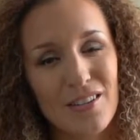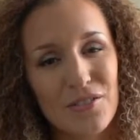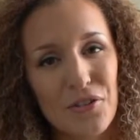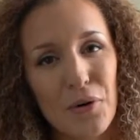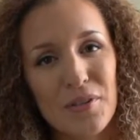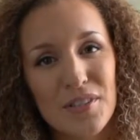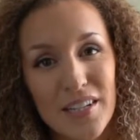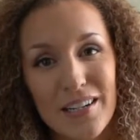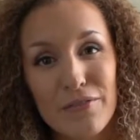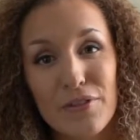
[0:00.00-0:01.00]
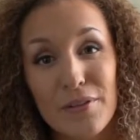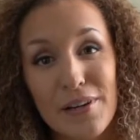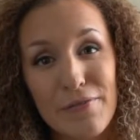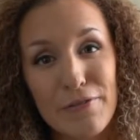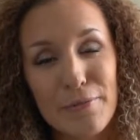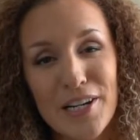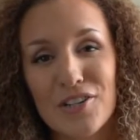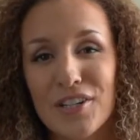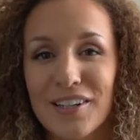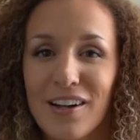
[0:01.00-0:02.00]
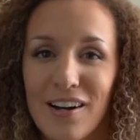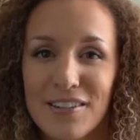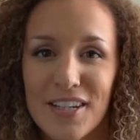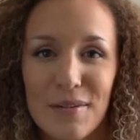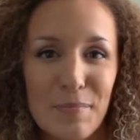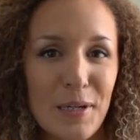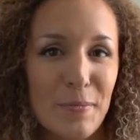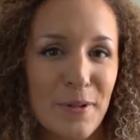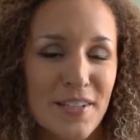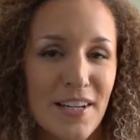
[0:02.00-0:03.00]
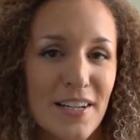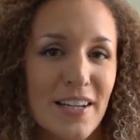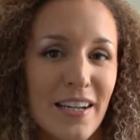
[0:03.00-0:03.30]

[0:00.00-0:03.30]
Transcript: So instead of the information and content being presented